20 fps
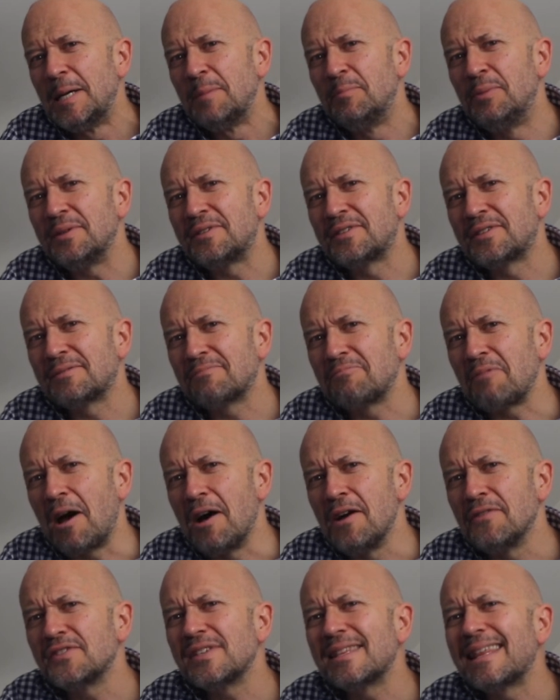But
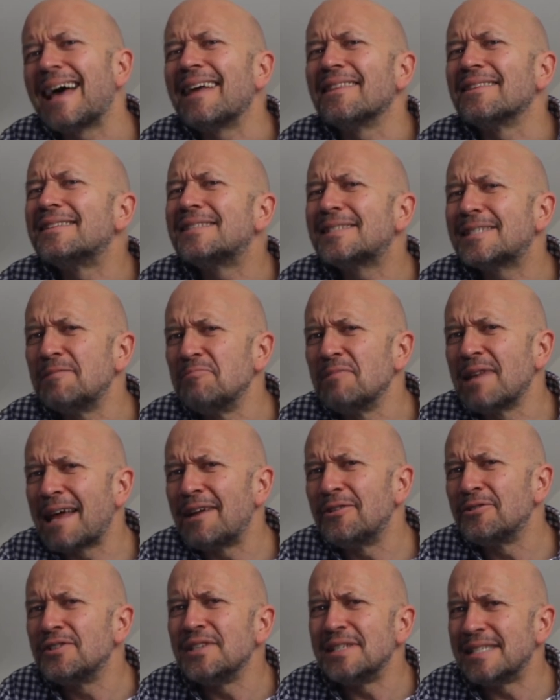after that, the
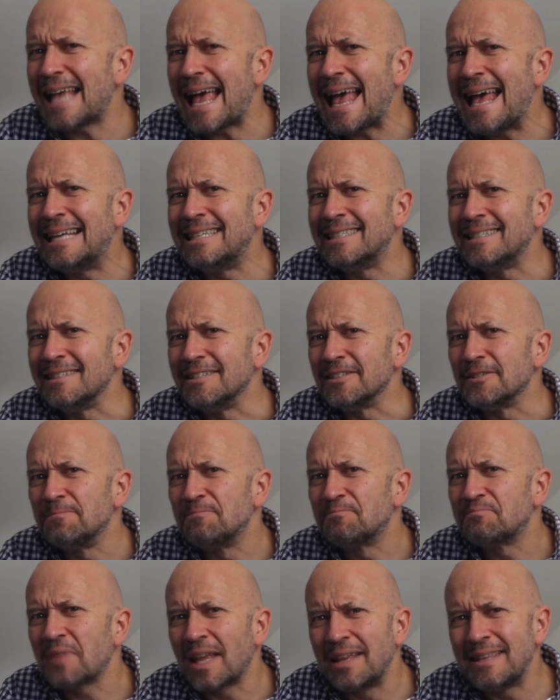similarities end.
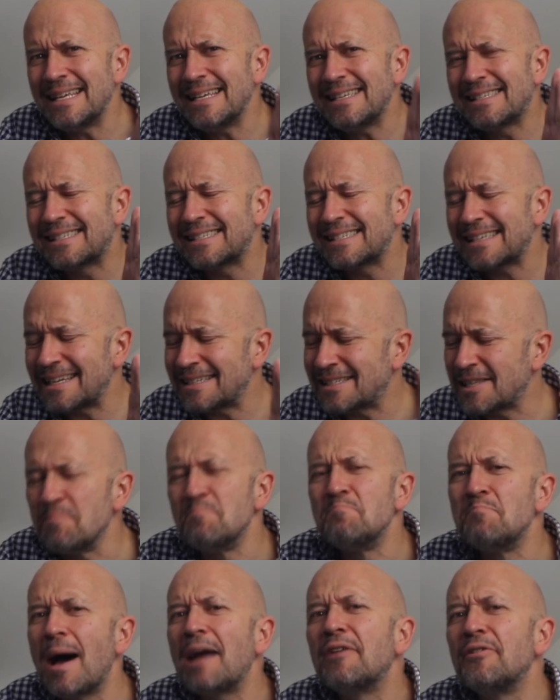This is the
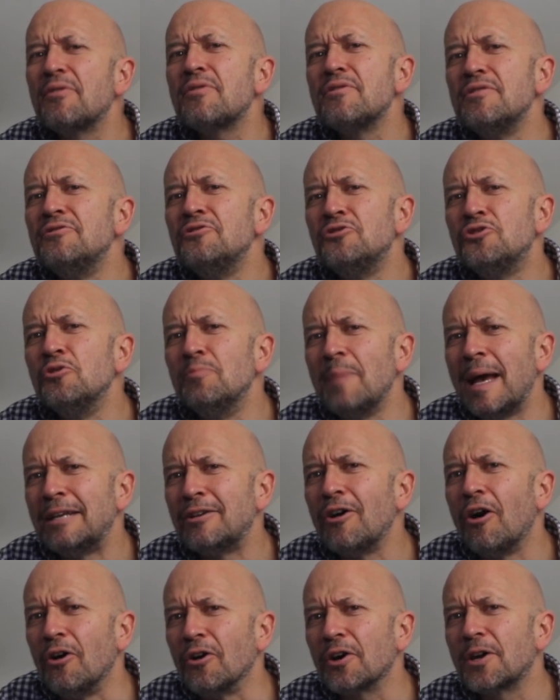Marathon du
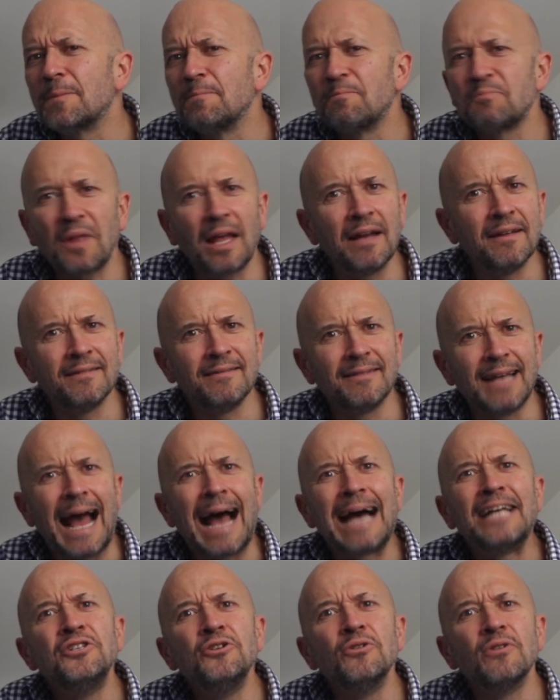Médoc, an
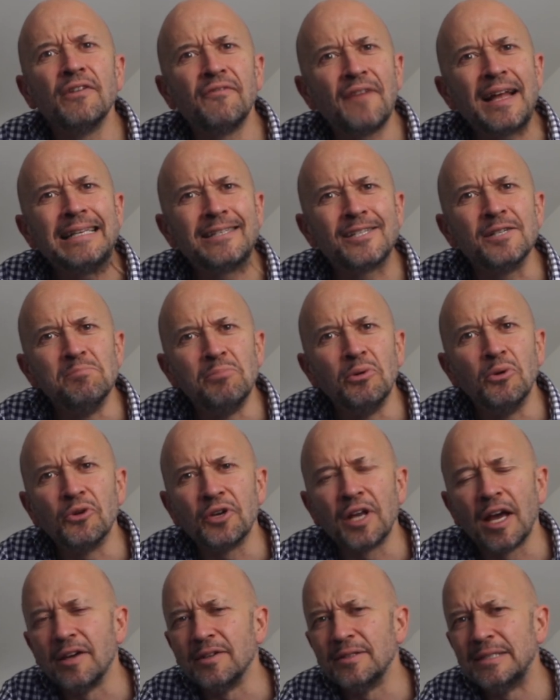annual event in
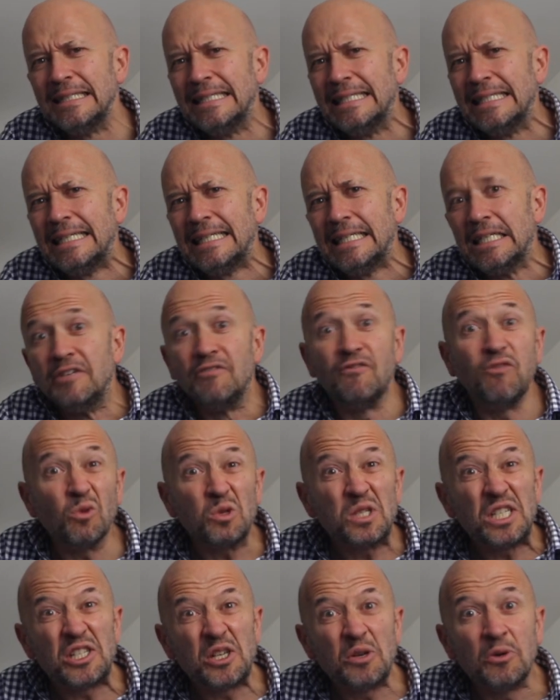Bordeaux.
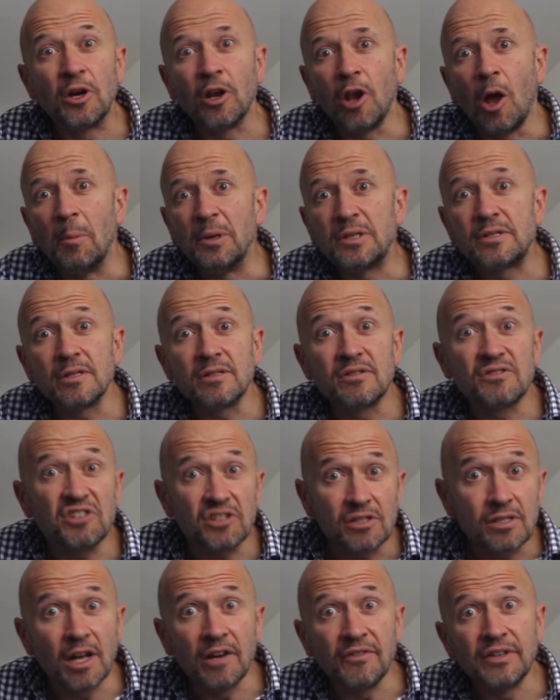42 kilometres,
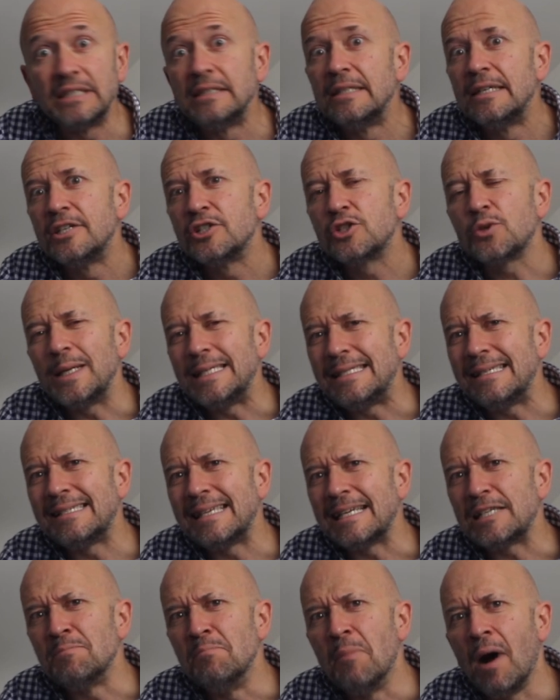just over
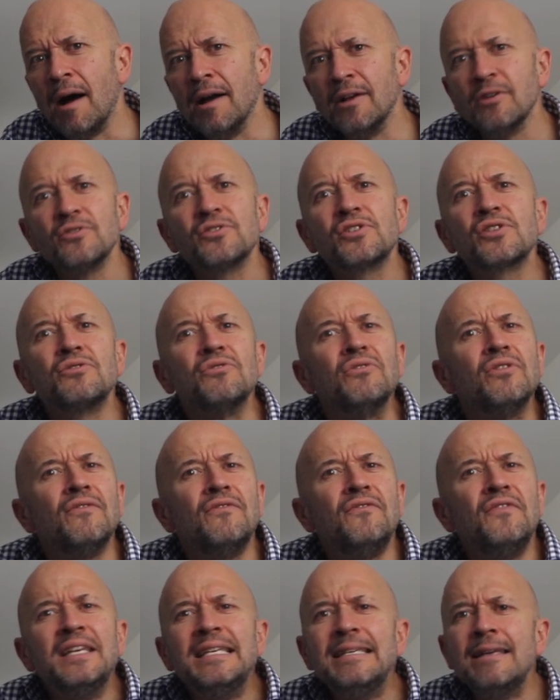26 miles, through the
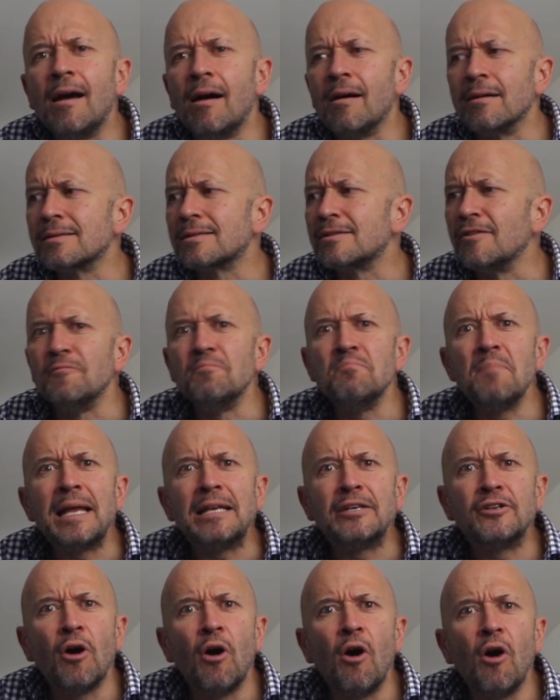vineyards of
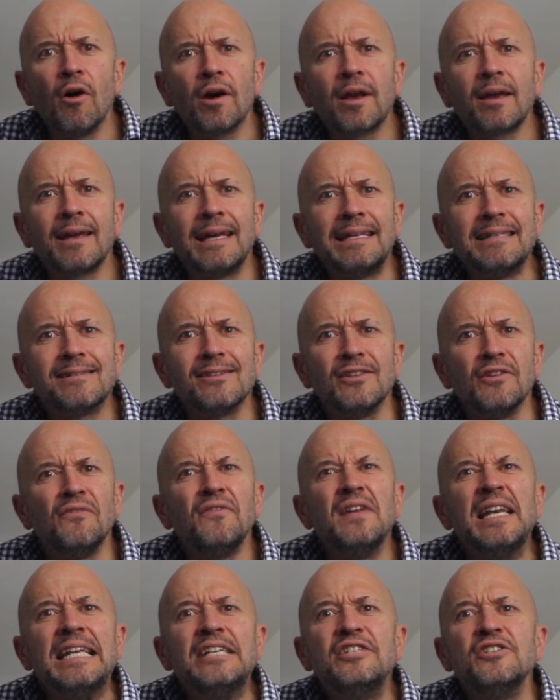Médoc into the
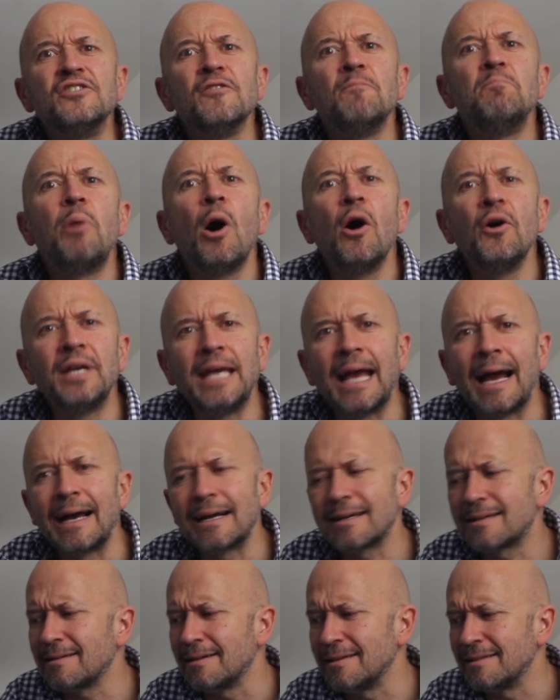villages of
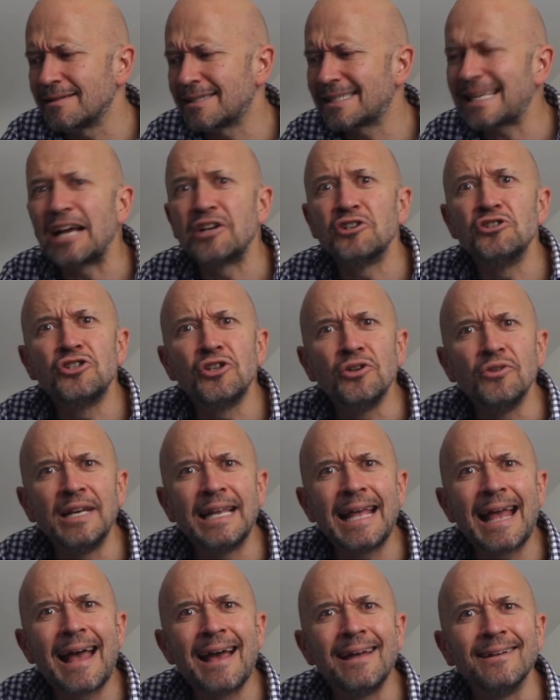Pauillac,
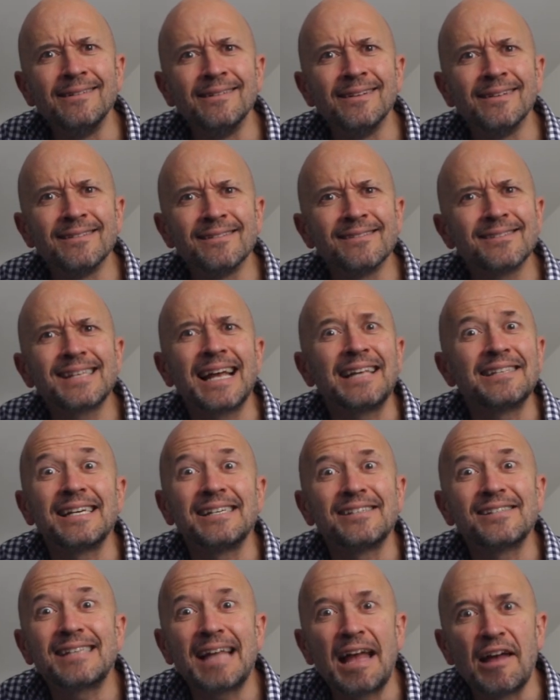Saint-Julien and
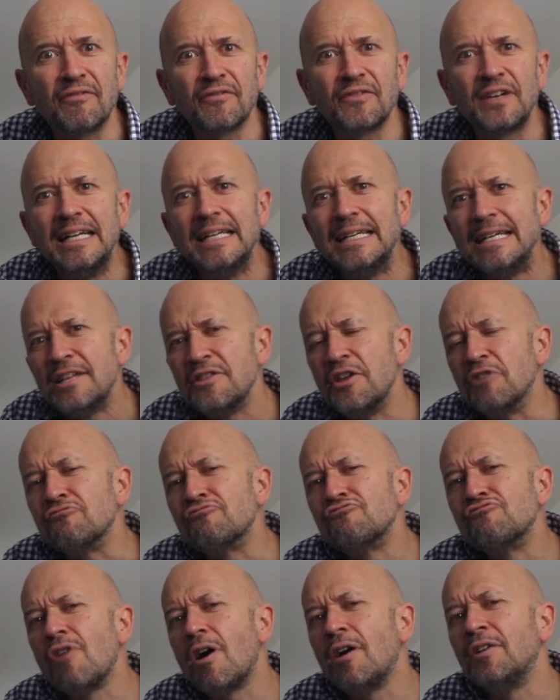Saint-Estèphe, that
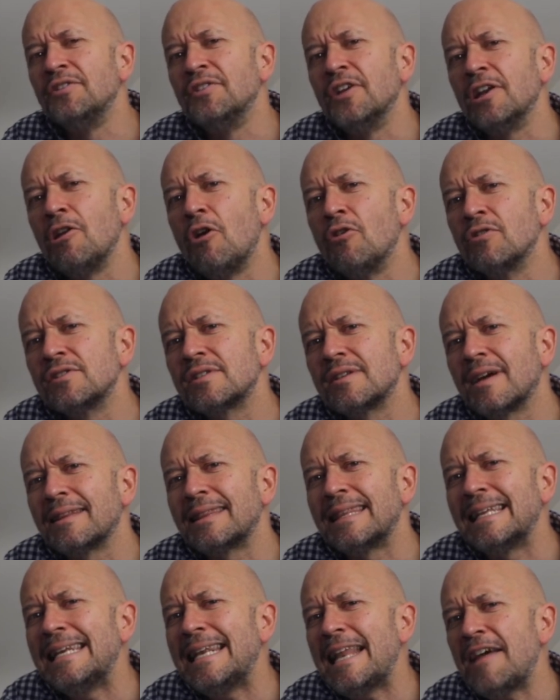run alongside
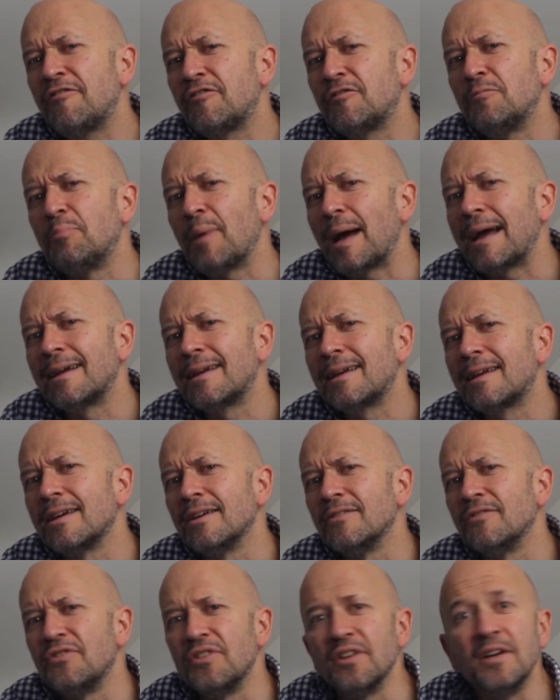the left bank
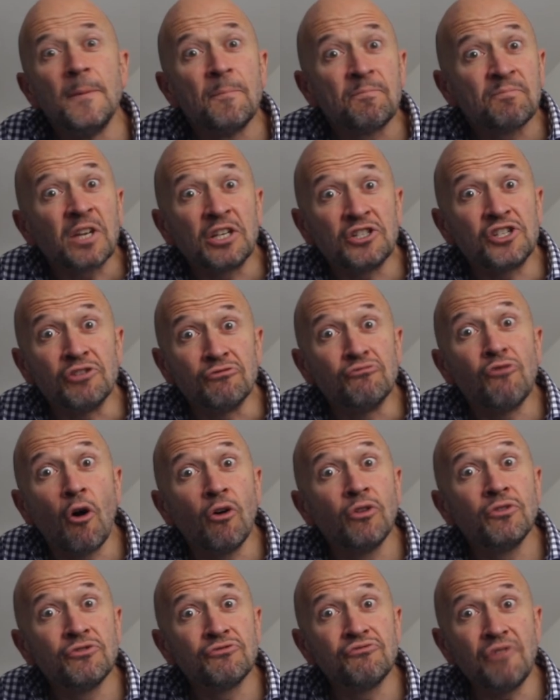of the
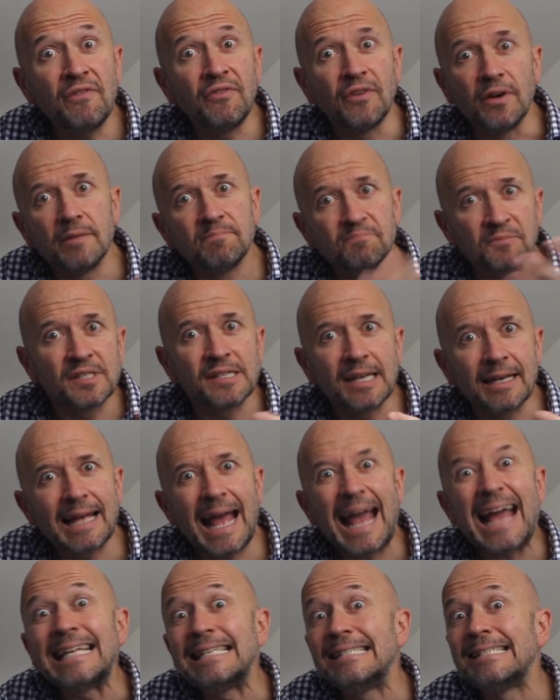Gironde River as it
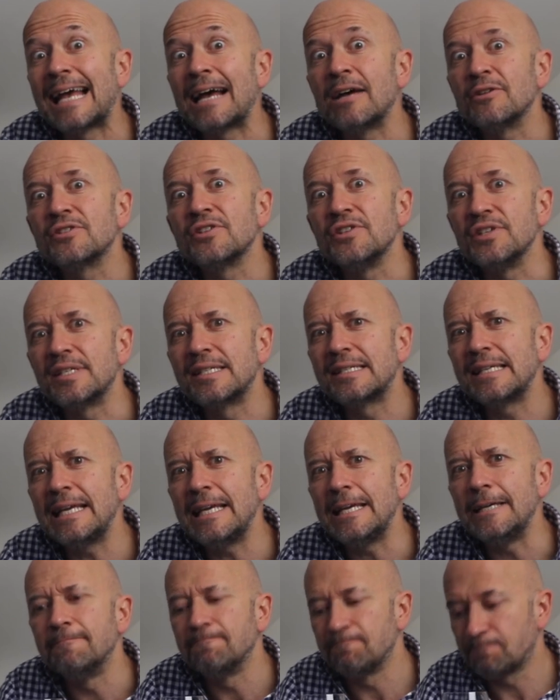heads out to the
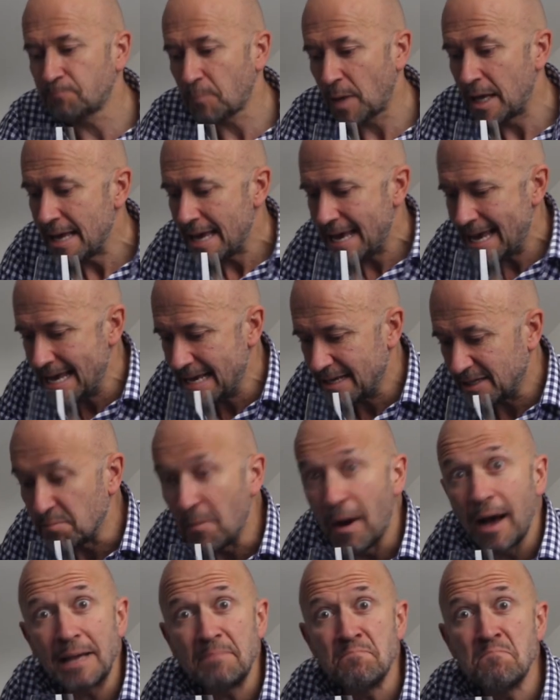sea. Here's
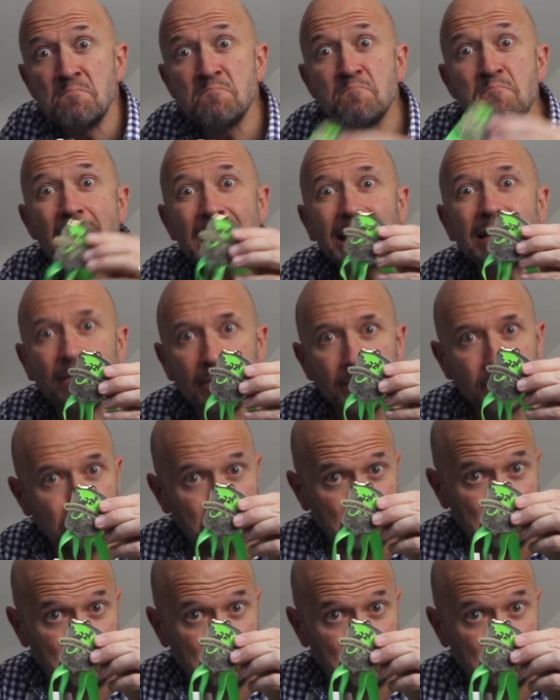my medal.